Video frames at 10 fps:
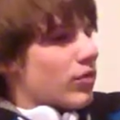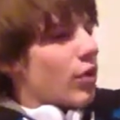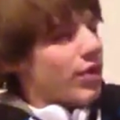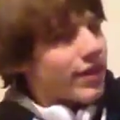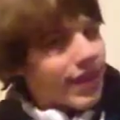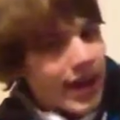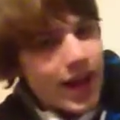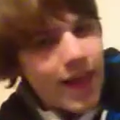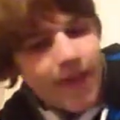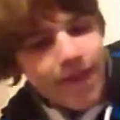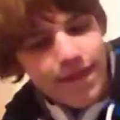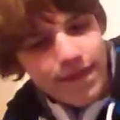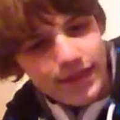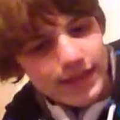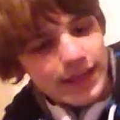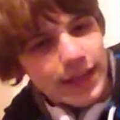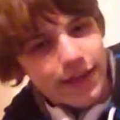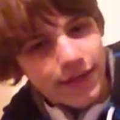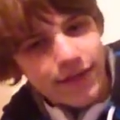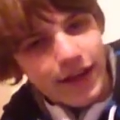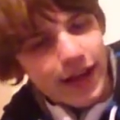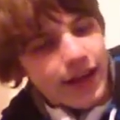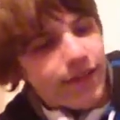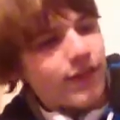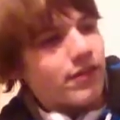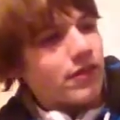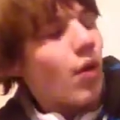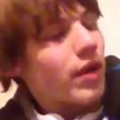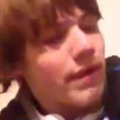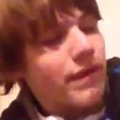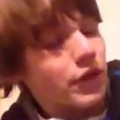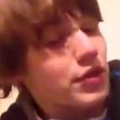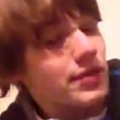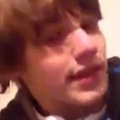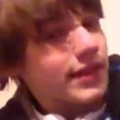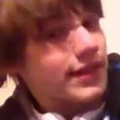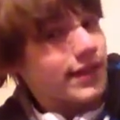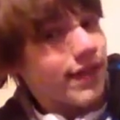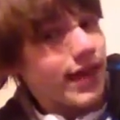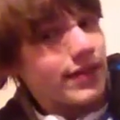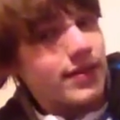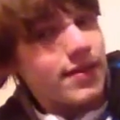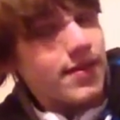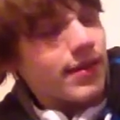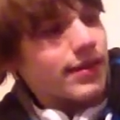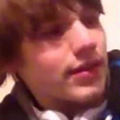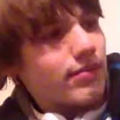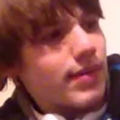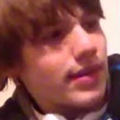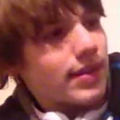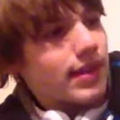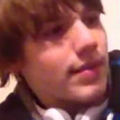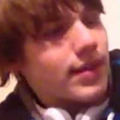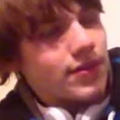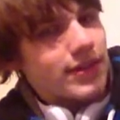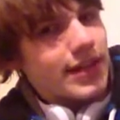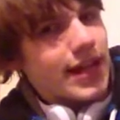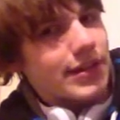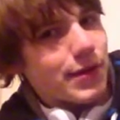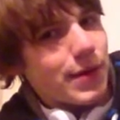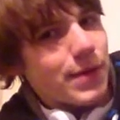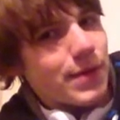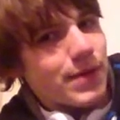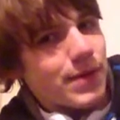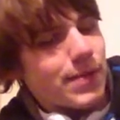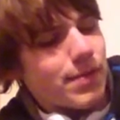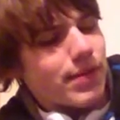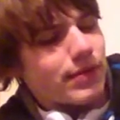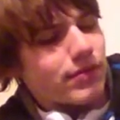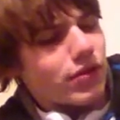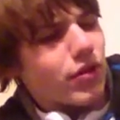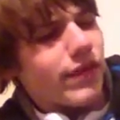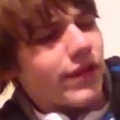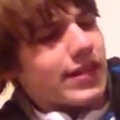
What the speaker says: Go into that. Then Sync for 5. Oh wait, first use that thing's effect. Because it makes like a monster's attack 0. But you're going for